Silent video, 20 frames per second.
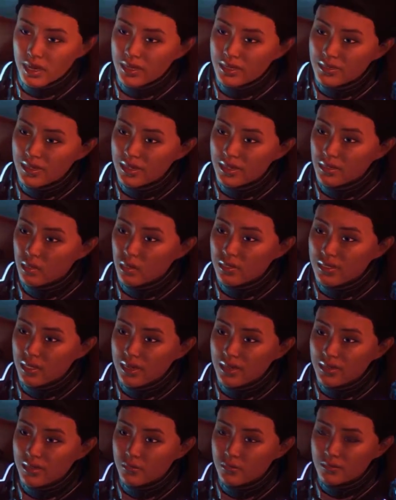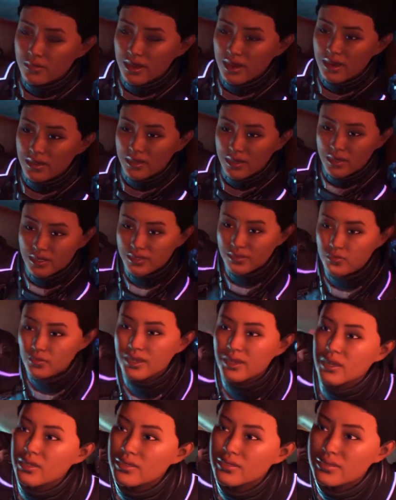I didn't know you had a romantic
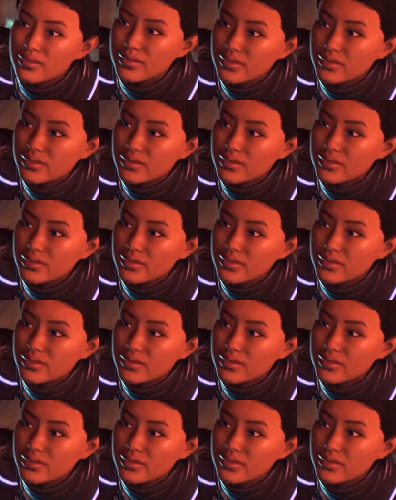streak.